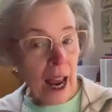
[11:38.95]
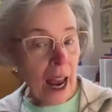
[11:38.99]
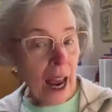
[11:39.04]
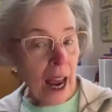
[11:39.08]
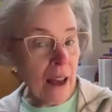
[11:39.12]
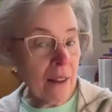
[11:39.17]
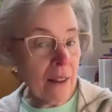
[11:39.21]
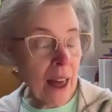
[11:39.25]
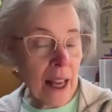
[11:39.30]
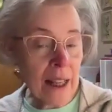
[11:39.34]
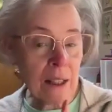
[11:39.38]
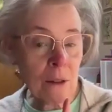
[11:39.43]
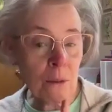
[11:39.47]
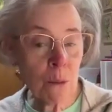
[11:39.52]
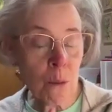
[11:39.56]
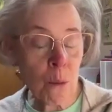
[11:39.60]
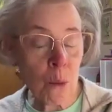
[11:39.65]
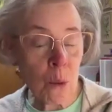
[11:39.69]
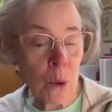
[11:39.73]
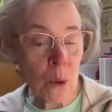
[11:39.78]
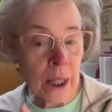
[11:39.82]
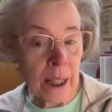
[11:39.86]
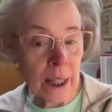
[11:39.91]
And that's
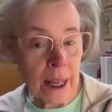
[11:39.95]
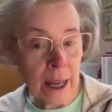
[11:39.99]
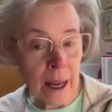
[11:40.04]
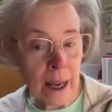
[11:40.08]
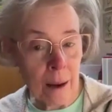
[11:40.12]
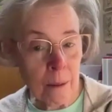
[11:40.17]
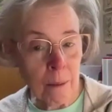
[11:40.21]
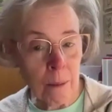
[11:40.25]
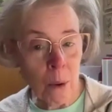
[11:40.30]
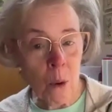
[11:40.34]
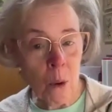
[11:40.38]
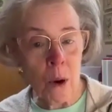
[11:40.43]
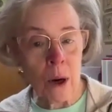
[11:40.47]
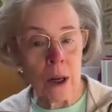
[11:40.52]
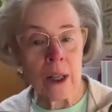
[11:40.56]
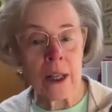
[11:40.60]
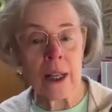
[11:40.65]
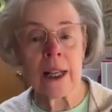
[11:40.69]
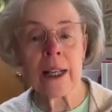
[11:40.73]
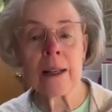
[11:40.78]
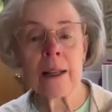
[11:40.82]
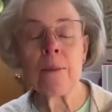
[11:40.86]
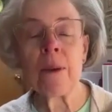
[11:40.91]
really
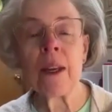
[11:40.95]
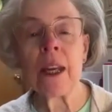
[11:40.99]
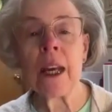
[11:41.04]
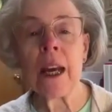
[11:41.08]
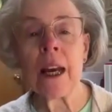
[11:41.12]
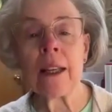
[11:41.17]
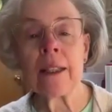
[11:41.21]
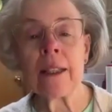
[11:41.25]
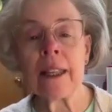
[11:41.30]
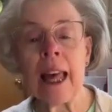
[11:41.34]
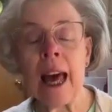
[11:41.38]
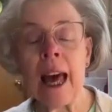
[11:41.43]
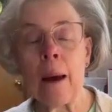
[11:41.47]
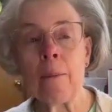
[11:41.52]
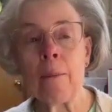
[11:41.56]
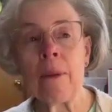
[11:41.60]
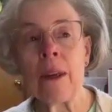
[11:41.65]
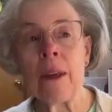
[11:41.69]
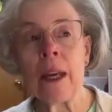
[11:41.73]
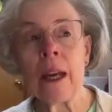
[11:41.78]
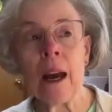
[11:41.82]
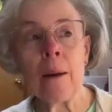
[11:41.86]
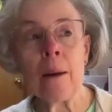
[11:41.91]
important because that
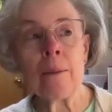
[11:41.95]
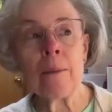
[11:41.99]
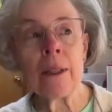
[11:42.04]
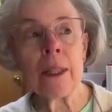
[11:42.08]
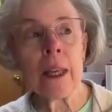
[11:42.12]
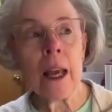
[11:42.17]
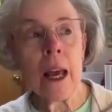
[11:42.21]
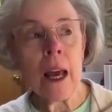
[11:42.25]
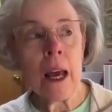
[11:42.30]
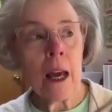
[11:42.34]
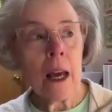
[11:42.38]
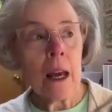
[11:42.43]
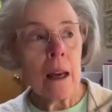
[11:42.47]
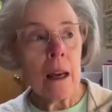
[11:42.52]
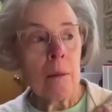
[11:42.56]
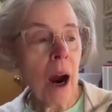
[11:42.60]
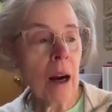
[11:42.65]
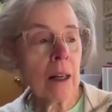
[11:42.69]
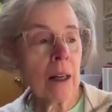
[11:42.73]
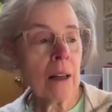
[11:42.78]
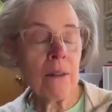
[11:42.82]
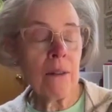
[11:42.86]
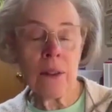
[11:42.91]
becomes
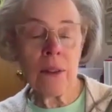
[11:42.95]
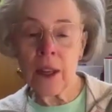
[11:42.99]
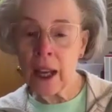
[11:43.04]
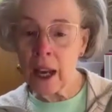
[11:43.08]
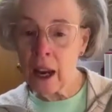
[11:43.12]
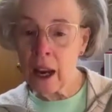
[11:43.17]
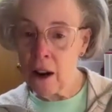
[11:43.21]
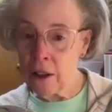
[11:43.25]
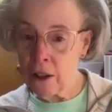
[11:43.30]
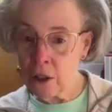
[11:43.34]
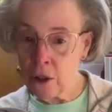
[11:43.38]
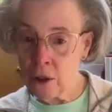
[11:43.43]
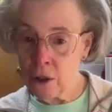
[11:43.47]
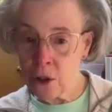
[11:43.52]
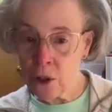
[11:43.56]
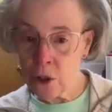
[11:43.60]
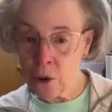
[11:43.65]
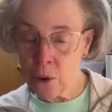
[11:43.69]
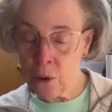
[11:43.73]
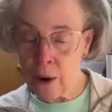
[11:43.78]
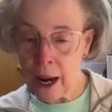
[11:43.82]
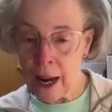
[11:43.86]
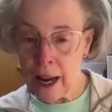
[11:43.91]
part of the character's
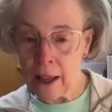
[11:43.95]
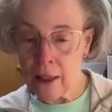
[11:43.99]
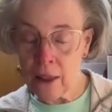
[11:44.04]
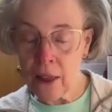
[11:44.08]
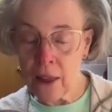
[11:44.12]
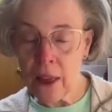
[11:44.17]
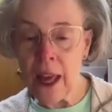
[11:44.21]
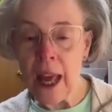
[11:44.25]
strength.